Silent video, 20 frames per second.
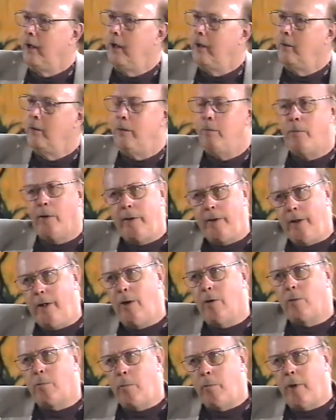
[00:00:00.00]
wasn't in the same
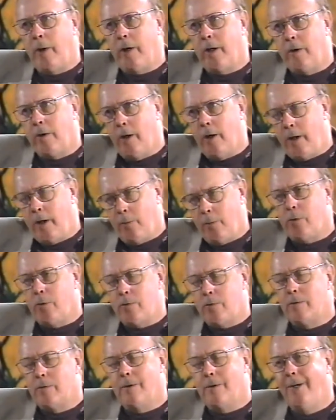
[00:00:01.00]
caliber as
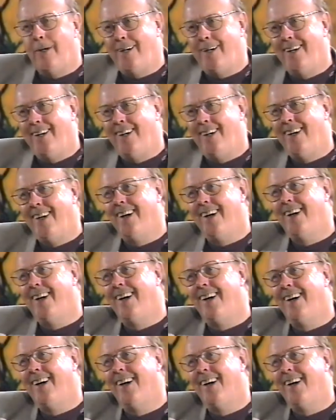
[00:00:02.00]
Jascha Heifetz, and I think,